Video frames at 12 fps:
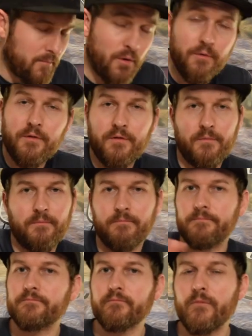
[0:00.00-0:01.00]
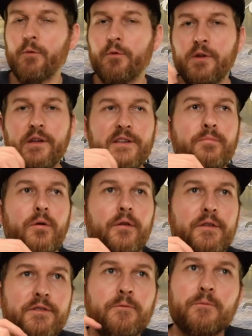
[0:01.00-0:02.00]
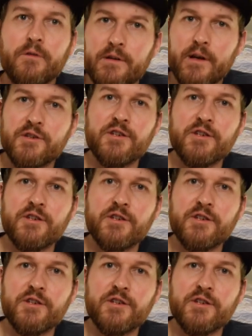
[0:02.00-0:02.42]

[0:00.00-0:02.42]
Both really nice pours, really nice